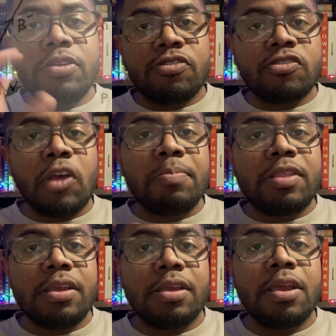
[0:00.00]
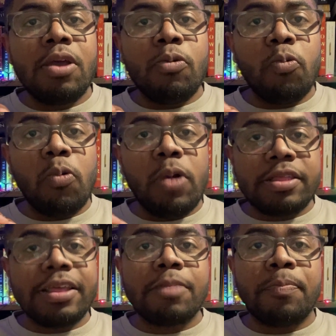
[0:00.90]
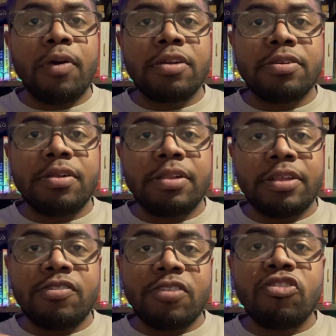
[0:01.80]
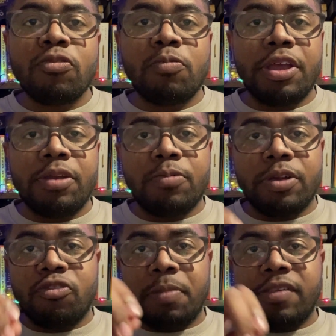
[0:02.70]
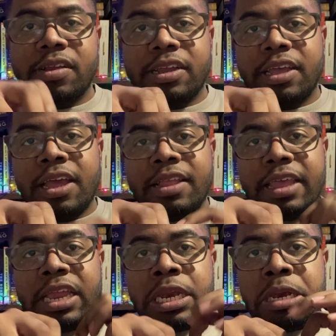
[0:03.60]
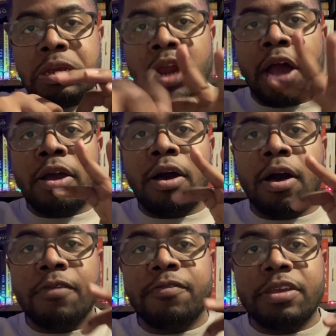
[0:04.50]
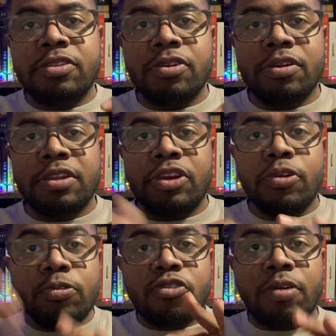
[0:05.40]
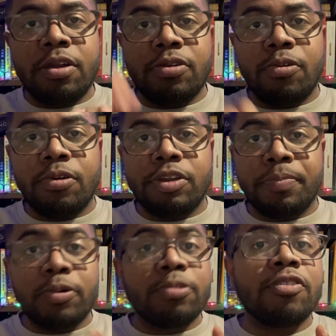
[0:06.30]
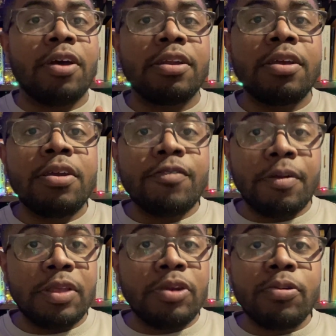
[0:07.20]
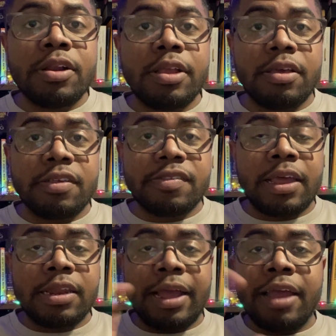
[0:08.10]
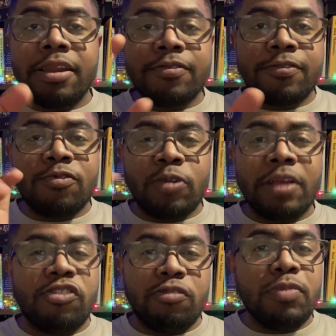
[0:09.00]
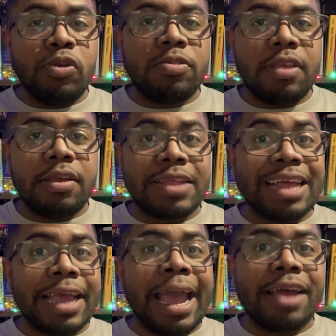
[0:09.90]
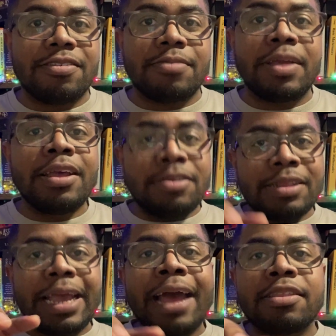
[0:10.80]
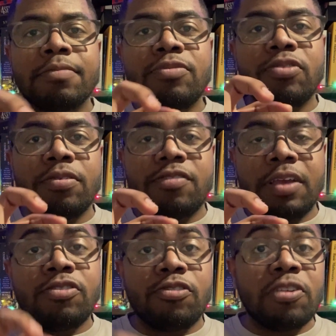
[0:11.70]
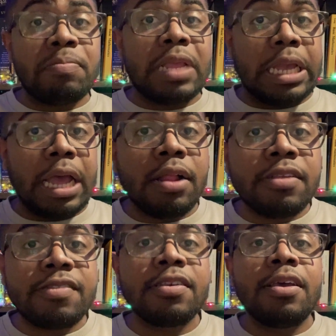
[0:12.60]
something with that particle in such a way which basically they knock off either the neutron or the proton from the nucleus and kind of transmuting that atom. That atom turns into something else,